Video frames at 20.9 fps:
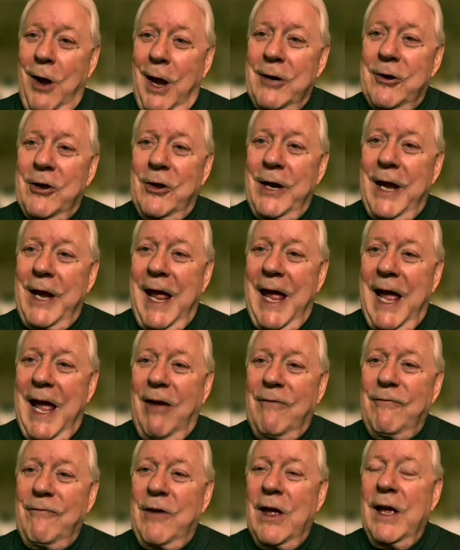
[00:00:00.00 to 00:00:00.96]
going to
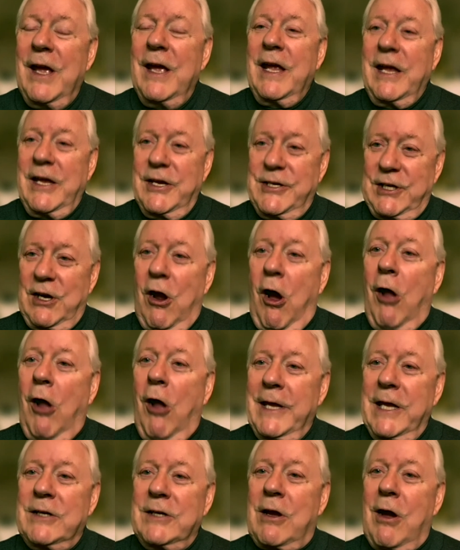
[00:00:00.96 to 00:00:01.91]
have is an all
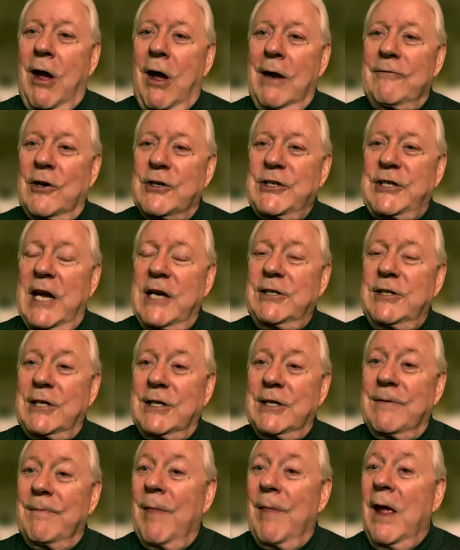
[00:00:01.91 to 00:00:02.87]
in
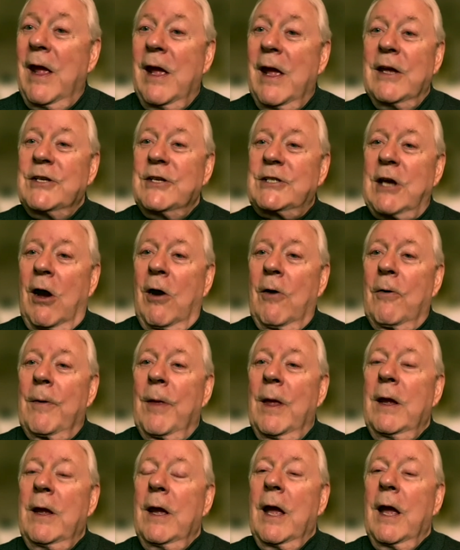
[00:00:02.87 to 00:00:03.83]
conversation. So
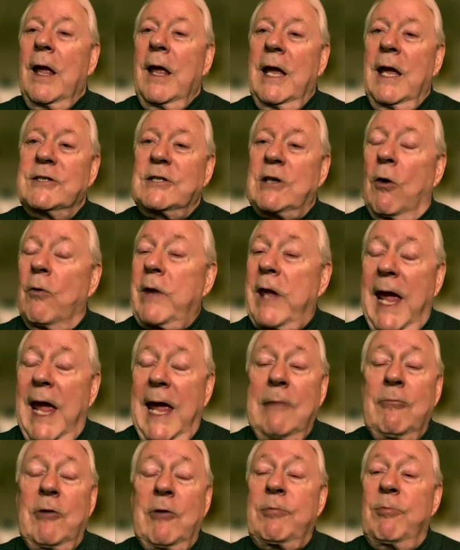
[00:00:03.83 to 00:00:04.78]
it's
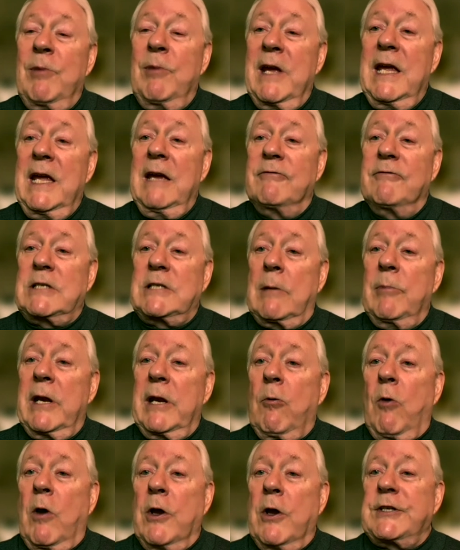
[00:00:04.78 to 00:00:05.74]
okay with me if somebody
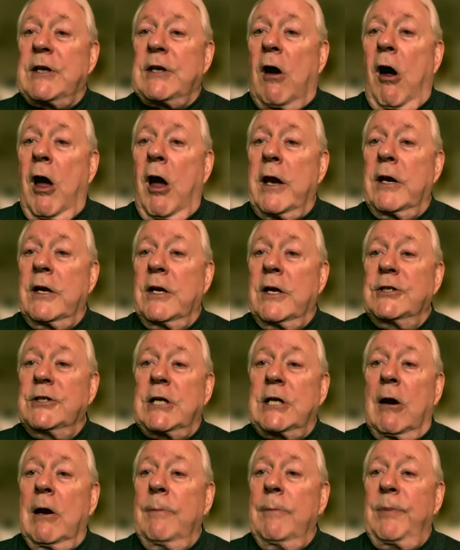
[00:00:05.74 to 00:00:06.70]
wants to audit and
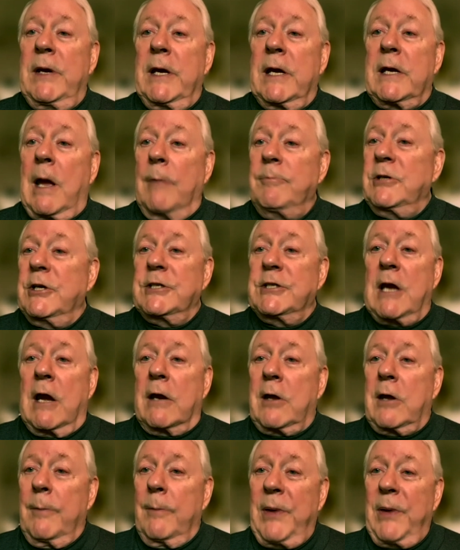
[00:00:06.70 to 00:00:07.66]
cherry pick. I'm just
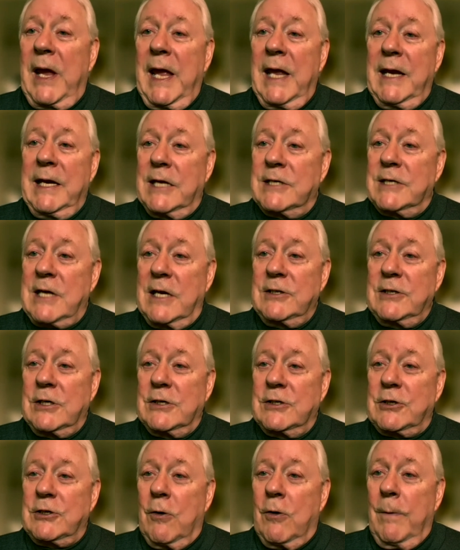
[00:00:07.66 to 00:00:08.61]
not going to pay any
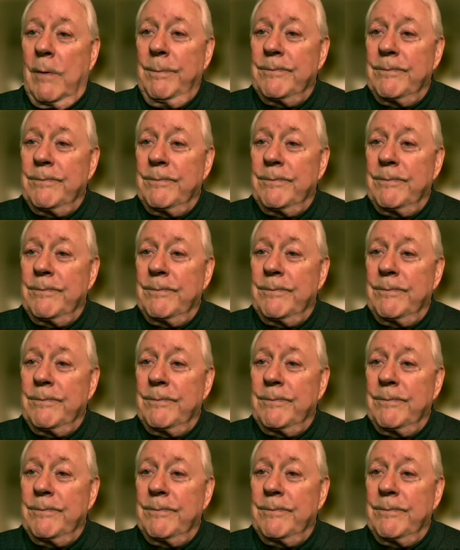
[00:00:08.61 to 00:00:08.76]
attention to them.